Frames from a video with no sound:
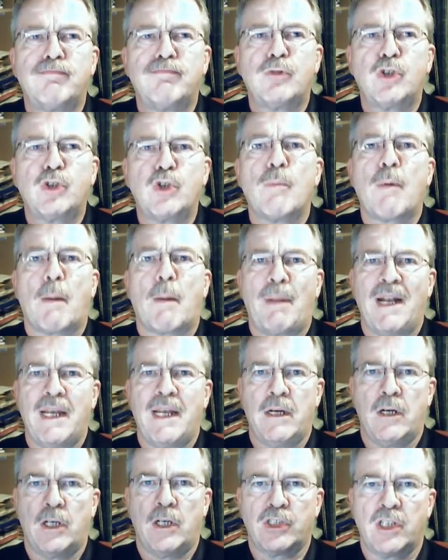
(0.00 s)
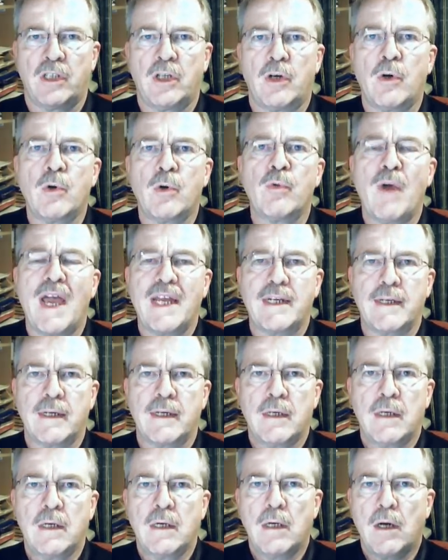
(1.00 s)
super billionaires in their own right.
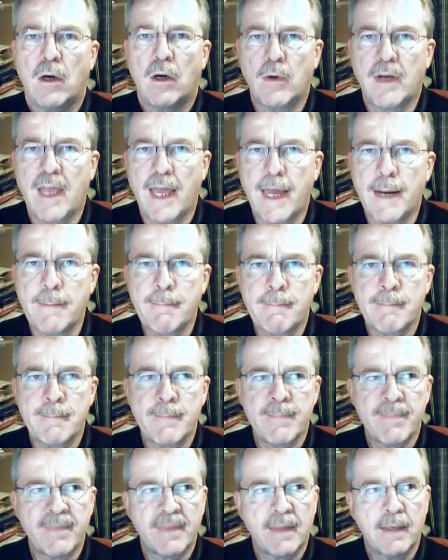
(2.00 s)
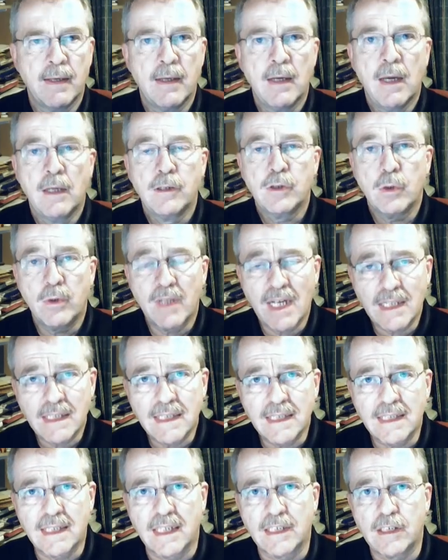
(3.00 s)
Okay? So
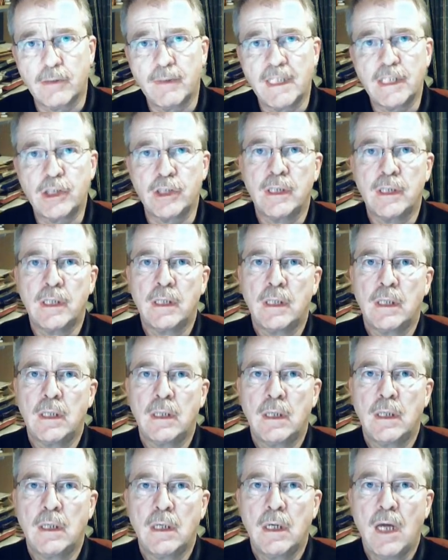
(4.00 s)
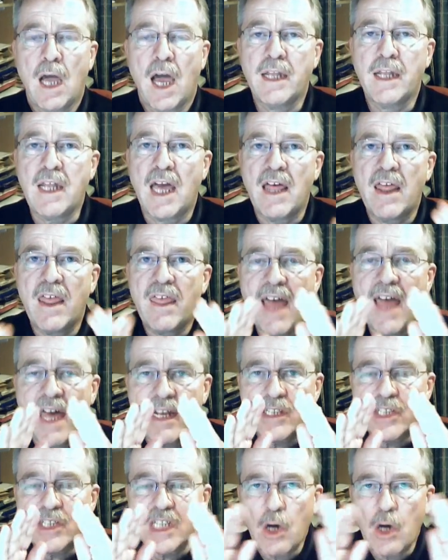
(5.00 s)
that's the situation. And
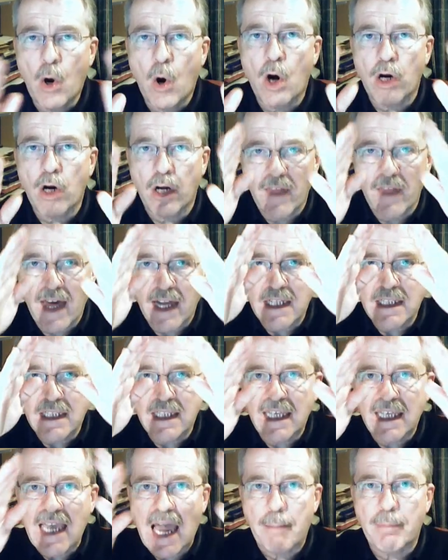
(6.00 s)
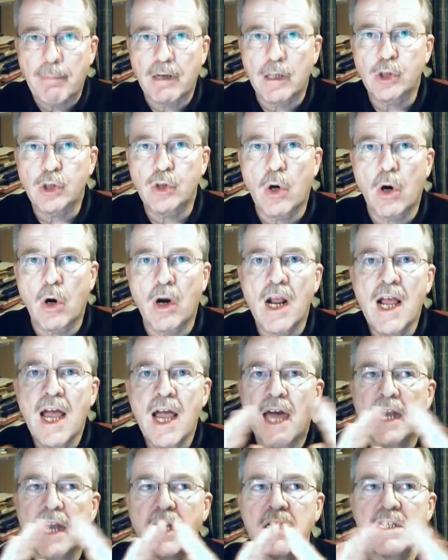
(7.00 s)
that is the order, that is the capitalist order,
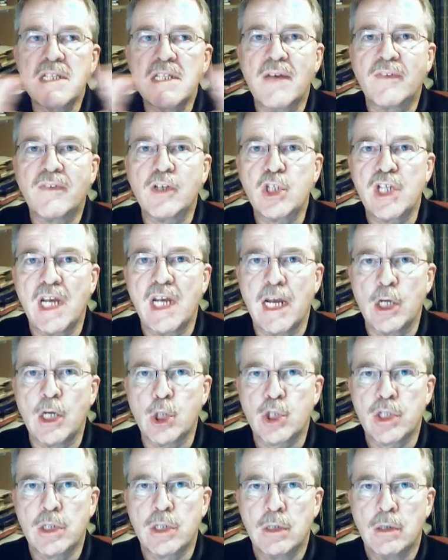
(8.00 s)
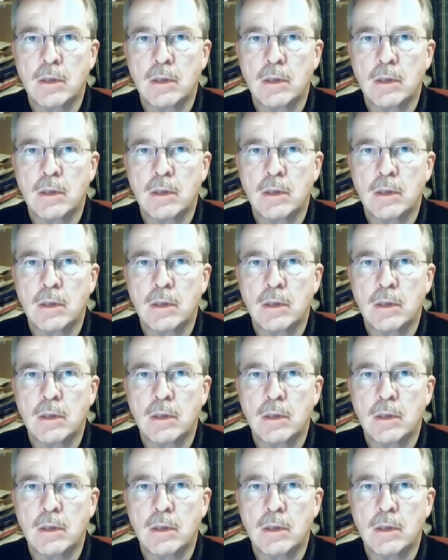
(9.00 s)
and it has never changed.